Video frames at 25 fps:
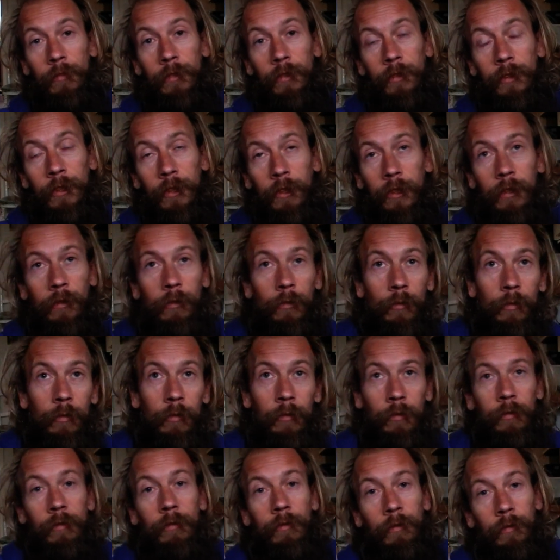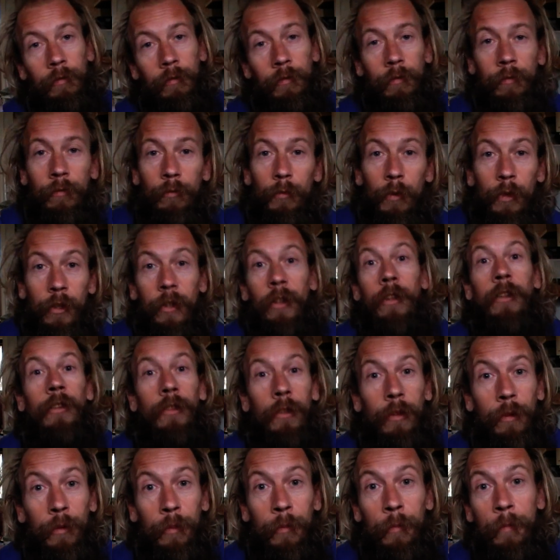So, what are you going
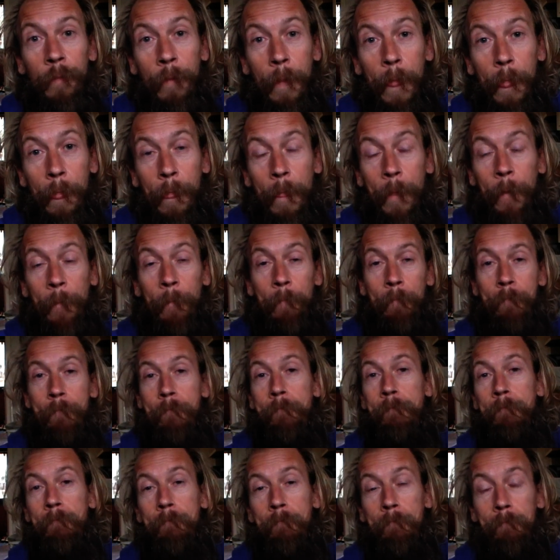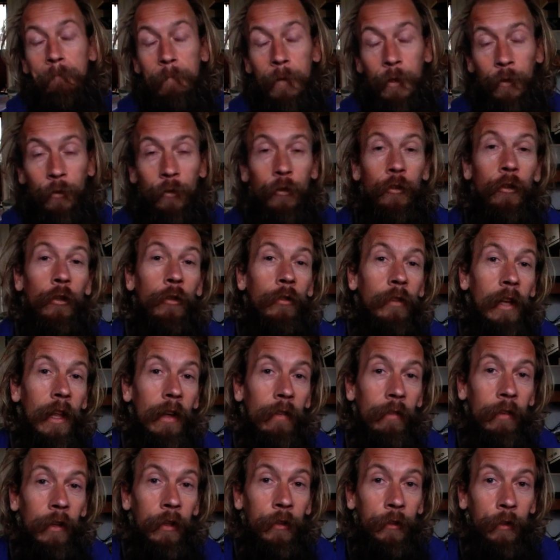to do? Jews
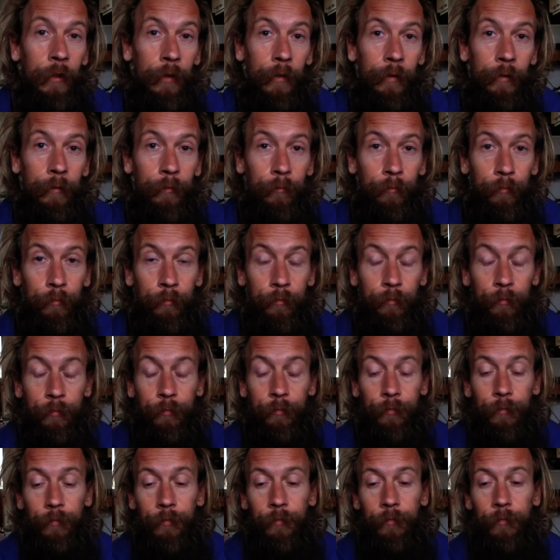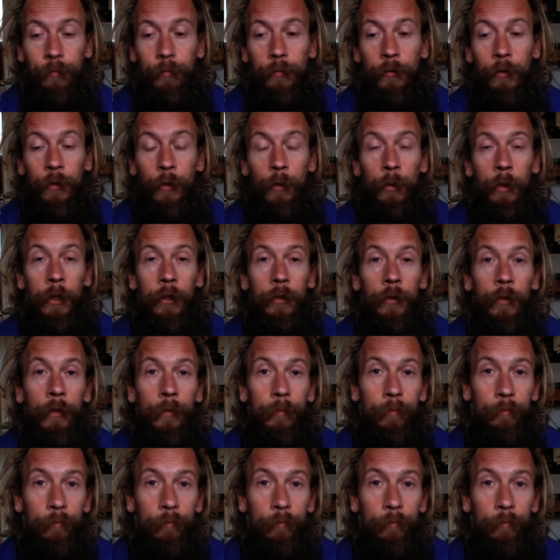love, aren't you? You would.